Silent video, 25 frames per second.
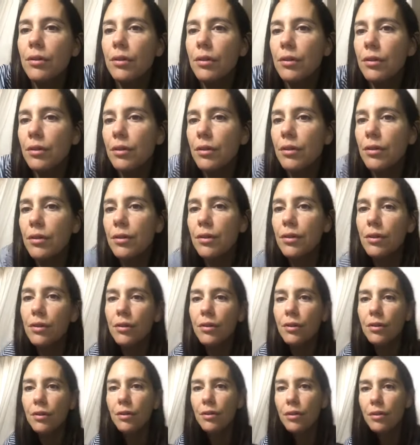
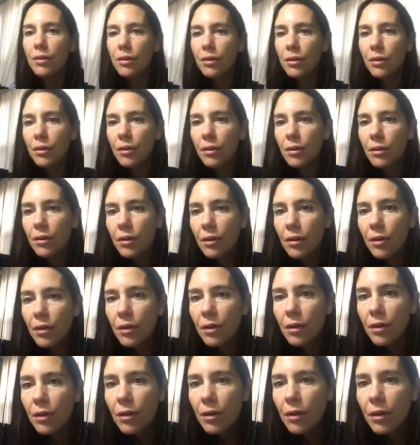
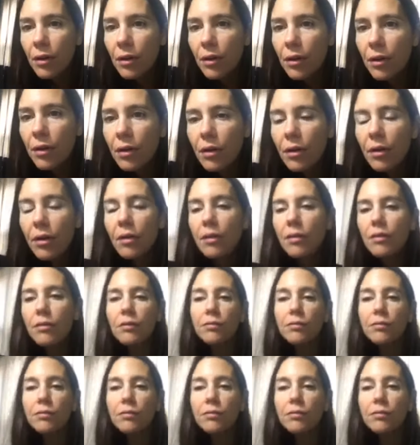(silence)